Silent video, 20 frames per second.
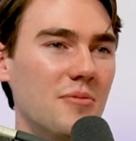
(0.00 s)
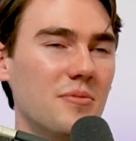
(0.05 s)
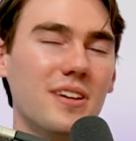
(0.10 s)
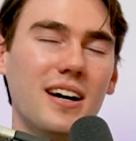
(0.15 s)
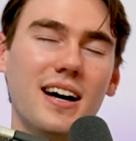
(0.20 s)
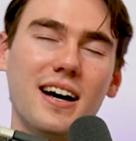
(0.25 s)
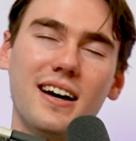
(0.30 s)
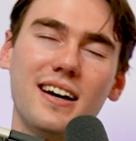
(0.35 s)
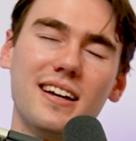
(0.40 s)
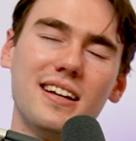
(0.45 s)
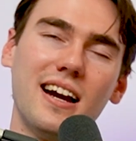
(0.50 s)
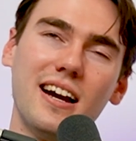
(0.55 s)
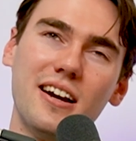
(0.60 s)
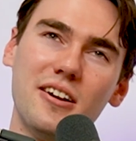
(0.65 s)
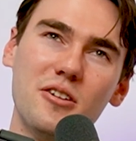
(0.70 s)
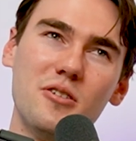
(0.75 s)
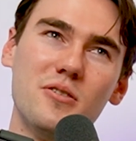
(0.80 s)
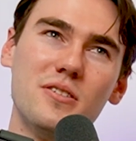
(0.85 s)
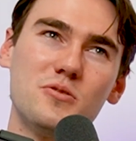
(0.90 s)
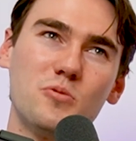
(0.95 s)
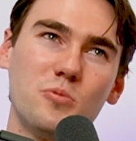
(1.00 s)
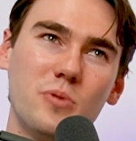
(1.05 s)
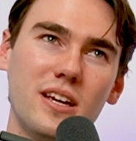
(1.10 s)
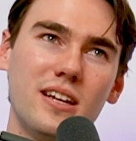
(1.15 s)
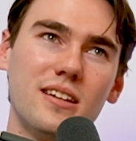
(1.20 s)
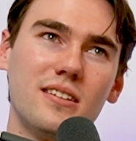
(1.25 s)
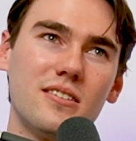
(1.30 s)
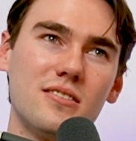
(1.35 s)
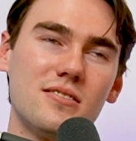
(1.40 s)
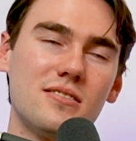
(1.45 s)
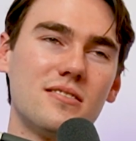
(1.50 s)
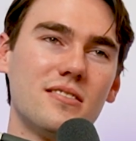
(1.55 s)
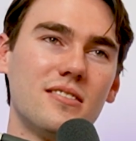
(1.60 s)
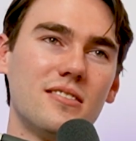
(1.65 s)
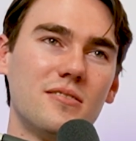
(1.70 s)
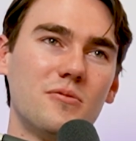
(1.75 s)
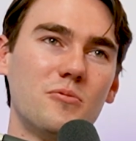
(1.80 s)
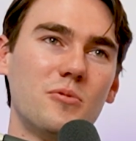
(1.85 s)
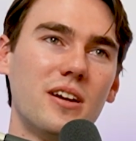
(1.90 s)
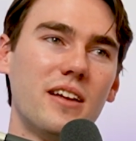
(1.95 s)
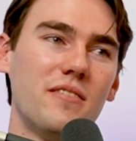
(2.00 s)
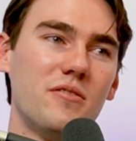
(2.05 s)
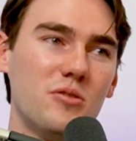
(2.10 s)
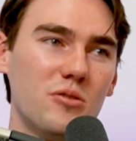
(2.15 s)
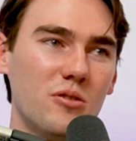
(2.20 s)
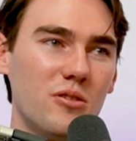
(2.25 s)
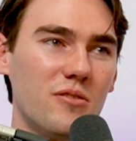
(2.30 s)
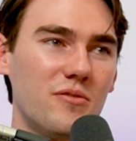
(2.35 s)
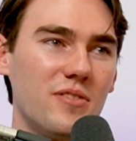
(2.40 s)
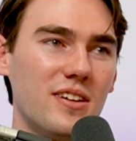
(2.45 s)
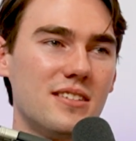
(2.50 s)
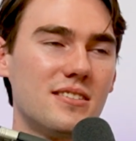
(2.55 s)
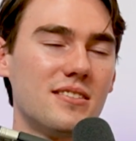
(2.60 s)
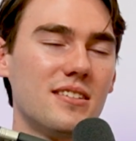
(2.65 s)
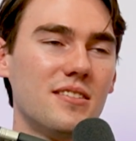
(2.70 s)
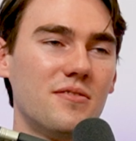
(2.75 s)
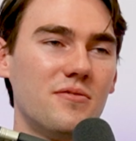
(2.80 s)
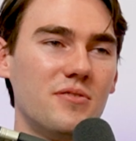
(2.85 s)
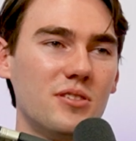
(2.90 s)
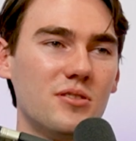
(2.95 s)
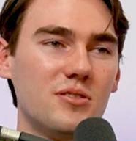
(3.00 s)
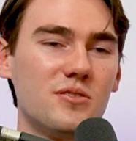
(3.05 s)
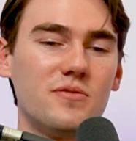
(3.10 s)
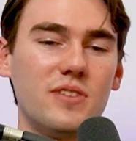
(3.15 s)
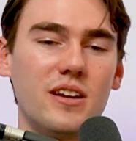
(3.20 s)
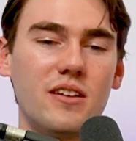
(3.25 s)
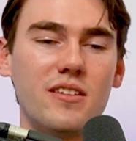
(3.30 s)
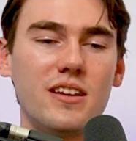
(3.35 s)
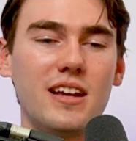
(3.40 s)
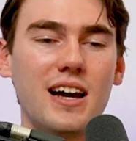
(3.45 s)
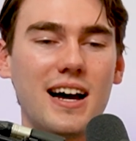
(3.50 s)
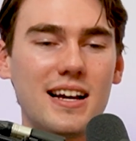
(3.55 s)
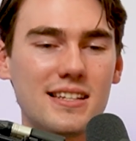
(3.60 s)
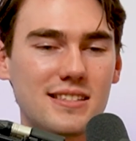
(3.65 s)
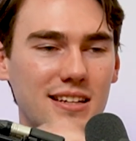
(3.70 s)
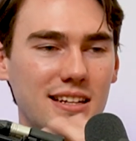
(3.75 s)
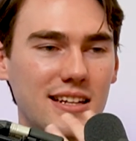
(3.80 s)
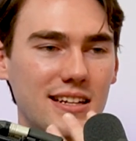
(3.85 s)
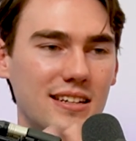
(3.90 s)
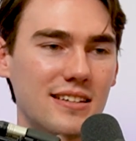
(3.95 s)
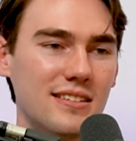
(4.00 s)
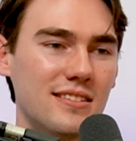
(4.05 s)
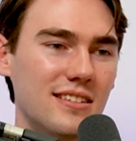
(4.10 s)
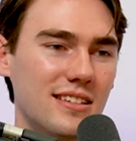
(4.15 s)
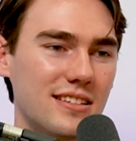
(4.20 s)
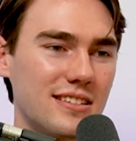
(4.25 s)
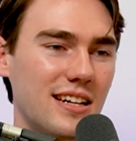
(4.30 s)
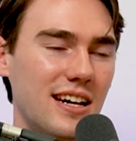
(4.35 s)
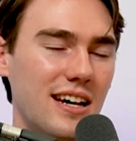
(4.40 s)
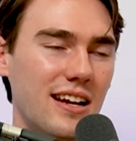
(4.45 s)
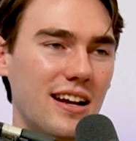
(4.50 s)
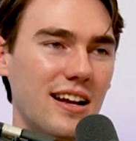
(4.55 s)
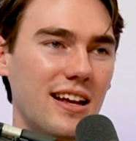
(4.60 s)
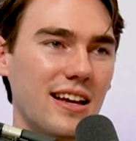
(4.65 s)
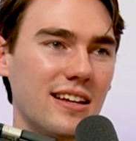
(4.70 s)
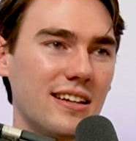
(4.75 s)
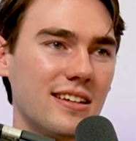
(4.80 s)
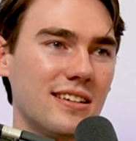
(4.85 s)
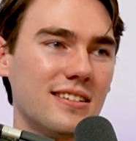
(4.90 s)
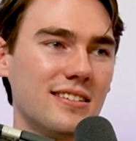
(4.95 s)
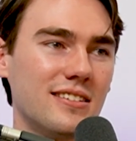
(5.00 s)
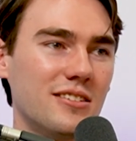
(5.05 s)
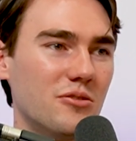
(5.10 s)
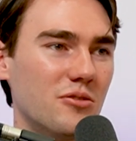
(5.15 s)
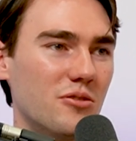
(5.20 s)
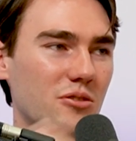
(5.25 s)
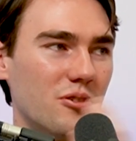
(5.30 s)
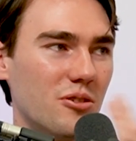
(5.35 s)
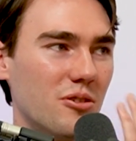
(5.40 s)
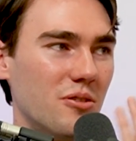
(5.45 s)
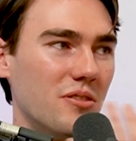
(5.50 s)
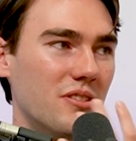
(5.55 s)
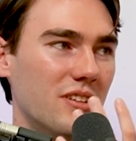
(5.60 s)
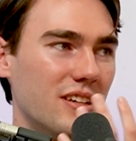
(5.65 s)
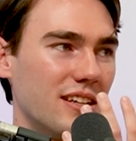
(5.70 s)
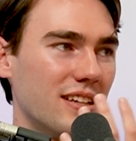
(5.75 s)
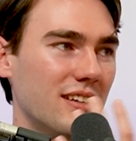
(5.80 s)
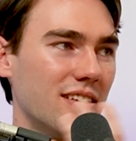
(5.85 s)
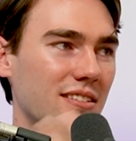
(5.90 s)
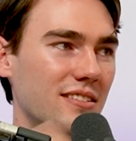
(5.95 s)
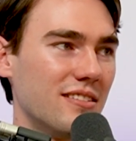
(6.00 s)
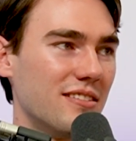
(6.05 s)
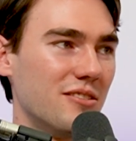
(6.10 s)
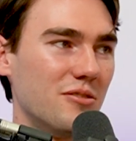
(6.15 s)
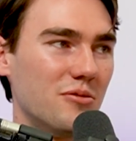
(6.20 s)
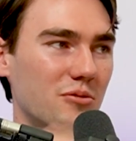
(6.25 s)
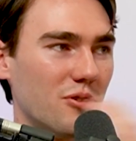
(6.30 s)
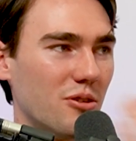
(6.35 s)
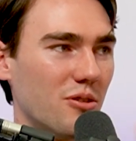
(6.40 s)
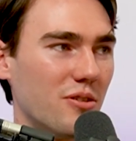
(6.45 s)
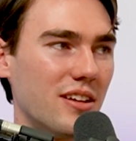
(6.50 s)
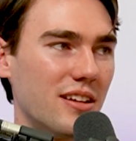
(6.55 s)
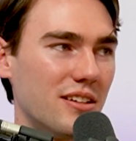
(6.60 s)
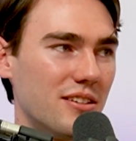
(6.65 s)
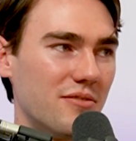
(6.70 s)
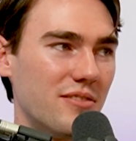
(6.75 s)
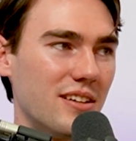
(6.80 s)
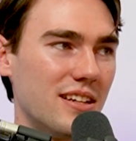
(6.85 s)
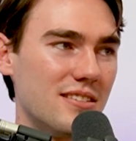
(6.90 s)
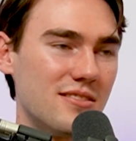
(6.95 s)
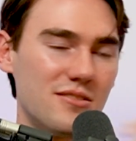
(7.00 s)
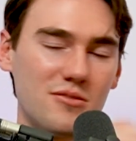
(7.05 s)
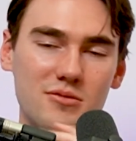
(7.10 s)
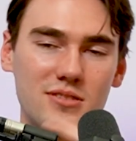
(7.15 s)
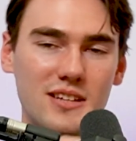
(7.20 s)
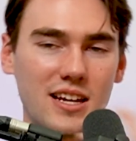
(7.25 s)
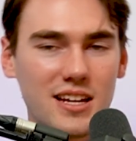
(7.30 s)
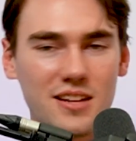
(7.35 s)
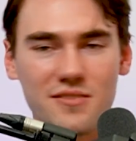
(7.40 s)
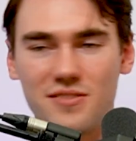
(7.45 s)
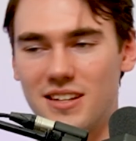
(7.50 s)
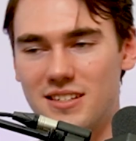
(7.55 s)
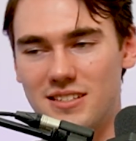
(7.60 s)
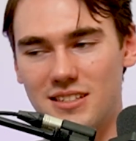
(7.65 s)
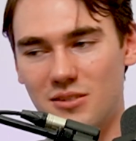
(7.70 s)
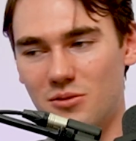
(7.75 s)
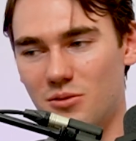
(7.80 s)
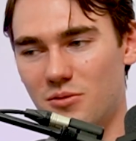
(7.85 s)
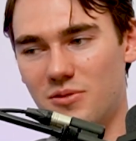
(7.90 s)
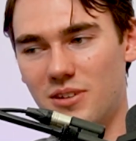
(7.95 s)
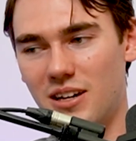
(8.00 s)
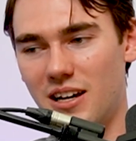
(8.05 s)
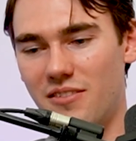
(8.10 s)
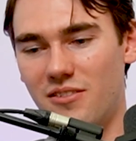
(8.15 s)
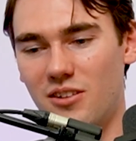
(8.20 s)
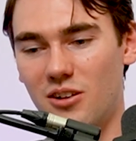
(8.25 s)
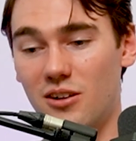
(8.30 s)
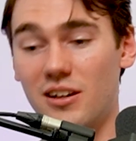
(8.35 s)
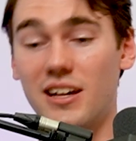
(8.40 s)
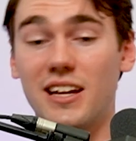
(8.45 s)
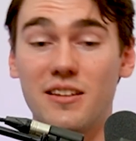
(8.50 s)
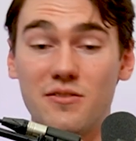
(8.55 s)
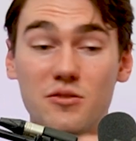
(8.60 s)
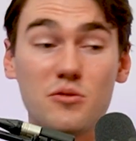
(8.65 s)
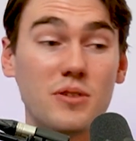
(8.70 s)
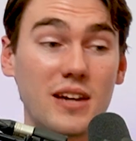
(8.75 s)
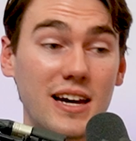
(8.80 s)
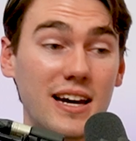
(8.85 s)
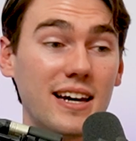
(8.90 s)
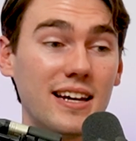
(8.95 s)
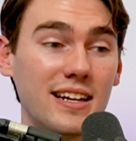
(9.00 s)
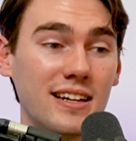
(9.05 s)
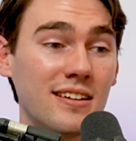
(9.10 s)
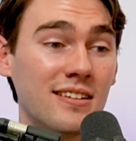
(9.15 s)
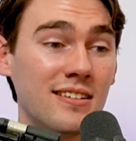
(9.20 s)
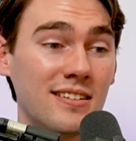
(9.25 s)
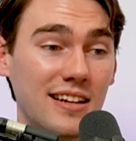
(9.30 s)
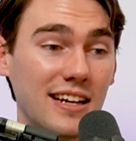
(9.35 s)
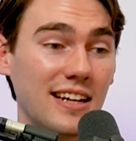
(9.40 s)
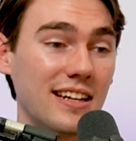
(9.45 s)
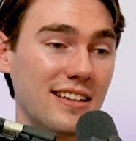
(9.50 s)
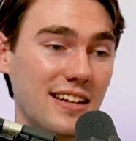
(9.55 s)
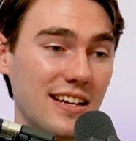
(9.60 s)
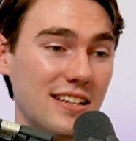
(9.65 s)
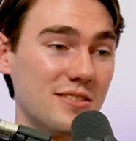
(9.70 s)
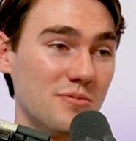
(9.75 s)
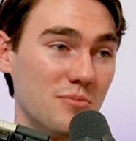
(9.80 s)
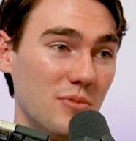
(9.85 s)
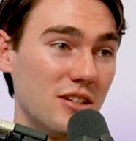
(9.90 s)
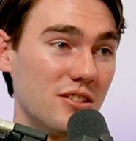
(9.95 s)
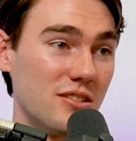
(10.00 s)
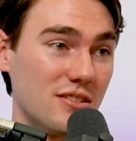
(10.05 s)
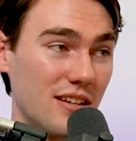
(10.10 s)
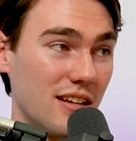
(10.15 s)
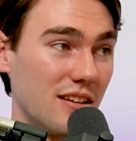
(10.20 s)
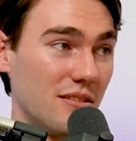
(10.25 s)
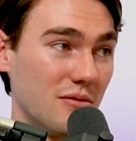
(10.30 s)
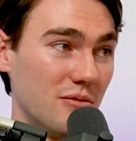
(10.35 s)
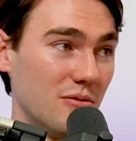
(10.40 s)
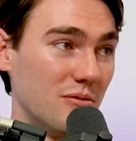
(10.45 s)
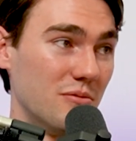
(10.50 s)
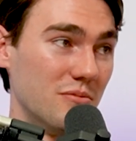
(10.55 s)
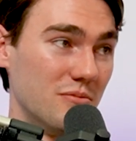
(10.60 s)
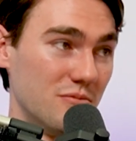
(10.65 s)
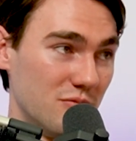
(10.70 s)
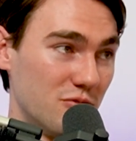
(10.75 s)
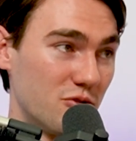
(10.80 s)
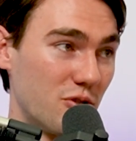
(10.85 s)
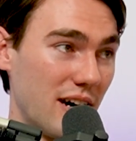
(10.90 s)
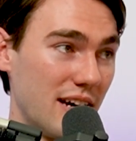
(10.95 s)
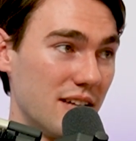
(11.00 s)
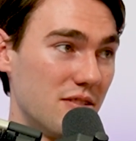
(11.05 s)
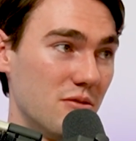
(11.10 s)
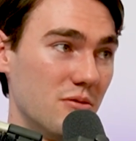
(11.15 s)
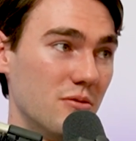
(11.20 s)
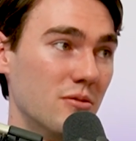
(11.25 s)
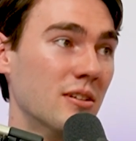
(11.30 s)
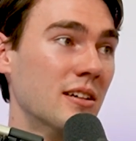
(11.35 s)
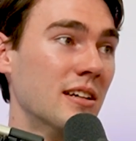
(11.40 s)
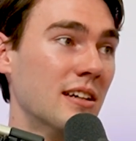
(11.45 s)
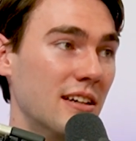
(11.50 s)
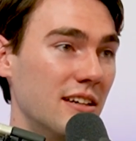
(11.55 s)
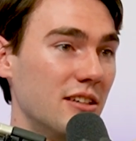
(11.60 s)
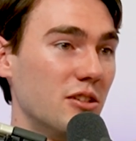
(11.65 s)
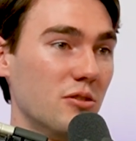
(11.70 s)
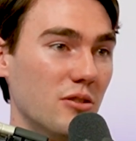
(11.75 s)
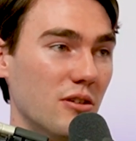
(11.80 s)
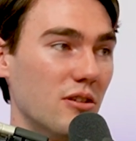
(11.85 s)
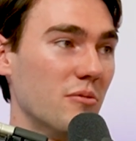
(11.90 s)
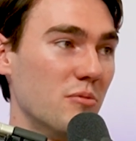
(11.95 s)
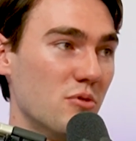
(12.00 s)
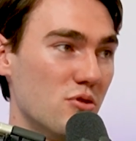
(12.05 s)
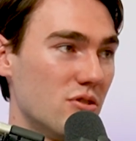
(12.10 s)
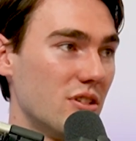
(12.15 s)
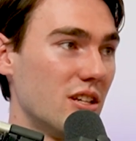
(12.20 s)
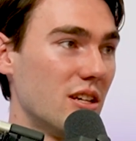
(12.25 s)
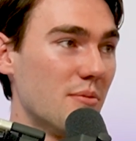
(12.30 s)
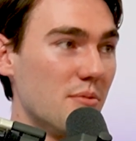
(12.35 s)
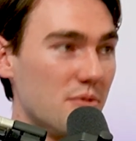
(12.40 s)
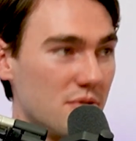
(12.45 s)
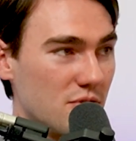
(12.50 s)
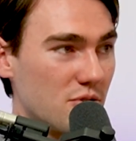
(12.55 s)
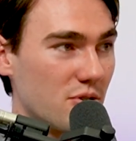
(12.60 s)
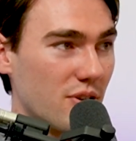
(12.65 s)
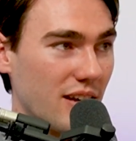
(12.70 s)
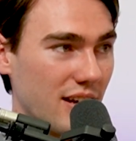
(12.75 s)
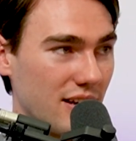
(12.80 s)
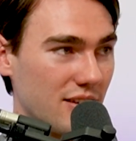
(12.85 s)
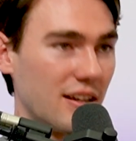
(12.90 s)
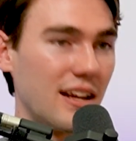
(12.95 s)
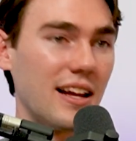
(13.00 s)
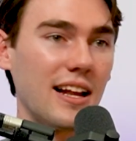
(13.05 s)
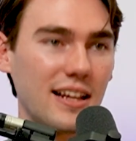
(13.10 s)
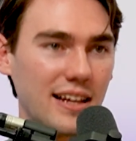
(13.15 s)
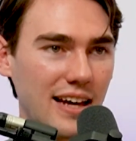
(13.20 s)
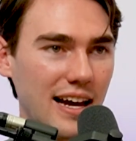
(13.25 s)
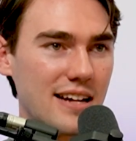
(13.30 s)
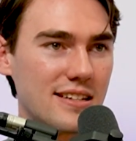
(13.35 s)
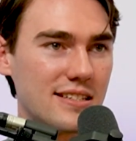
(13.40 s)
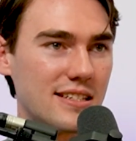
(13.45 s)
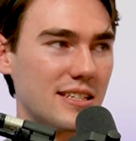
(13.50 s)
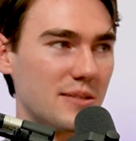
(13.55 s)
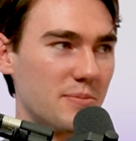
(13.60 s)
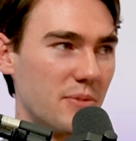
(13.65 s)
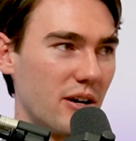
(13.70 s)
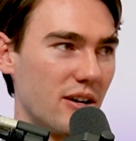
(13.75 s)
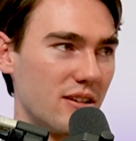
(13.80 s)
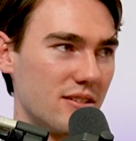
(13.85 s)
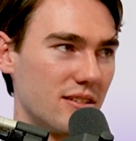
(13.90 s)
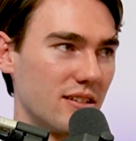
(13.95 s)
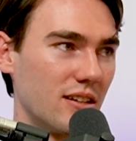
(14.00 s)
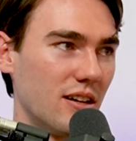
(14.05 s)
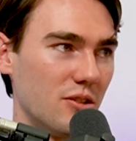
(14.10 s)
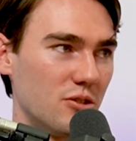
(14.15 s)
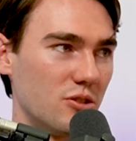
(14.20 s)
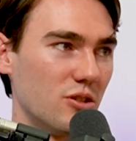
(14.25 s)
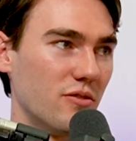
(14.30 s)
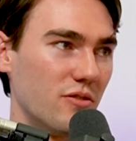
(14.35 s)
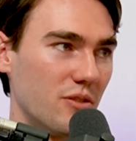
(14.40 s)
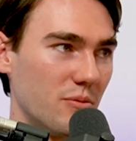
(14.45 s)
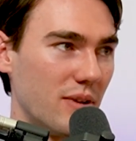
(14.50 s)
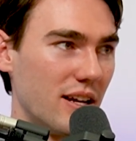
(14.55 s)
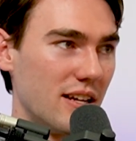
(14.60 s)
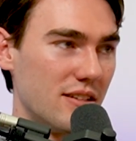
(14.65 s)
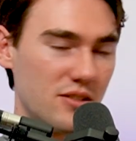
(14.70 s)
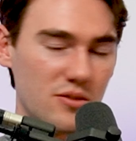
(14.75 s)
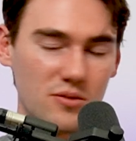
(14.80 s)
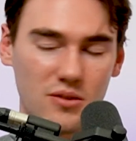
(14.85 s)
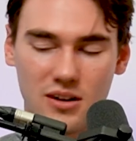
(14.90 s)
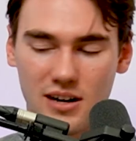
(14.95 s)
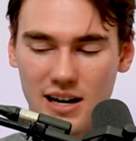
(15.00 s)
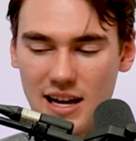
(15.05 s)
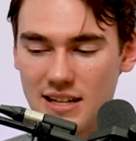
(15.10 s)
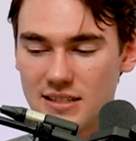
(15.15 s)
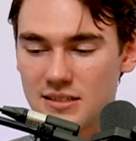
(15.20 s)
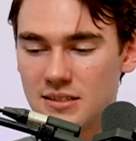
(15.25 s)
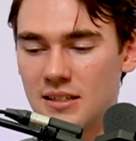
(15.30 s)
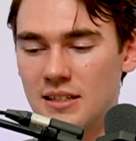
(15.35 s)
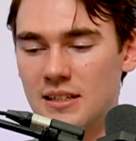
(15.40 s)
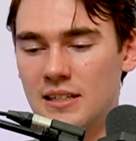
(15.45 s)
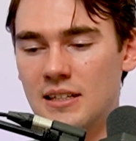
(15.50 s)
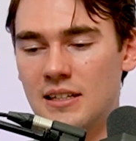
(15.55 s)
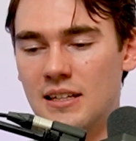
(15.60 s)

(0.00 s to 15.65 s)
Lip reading: I don't know. It's weird because whenever you go to fence, it feels very isolated. It's kind of like you do your own thing. You go there to fence, you stay in a fencing hall for however long. And if you can, like as much as I try to, you go to museums and like actually experience the culture of the place you are at.